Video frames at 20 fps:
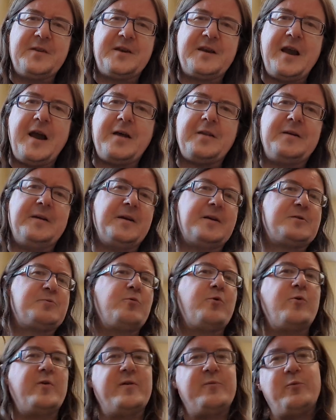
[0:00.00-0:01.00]
The
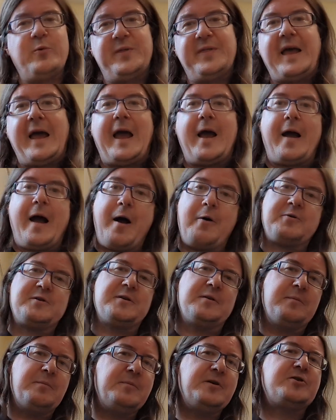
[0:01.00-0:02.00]
Catholics were there
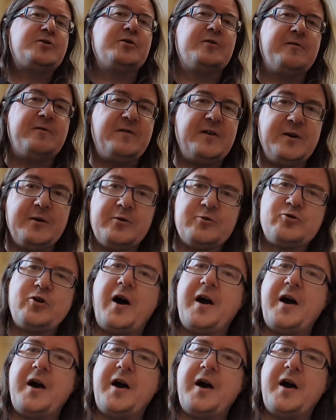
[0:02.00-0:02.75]
out in the mission field,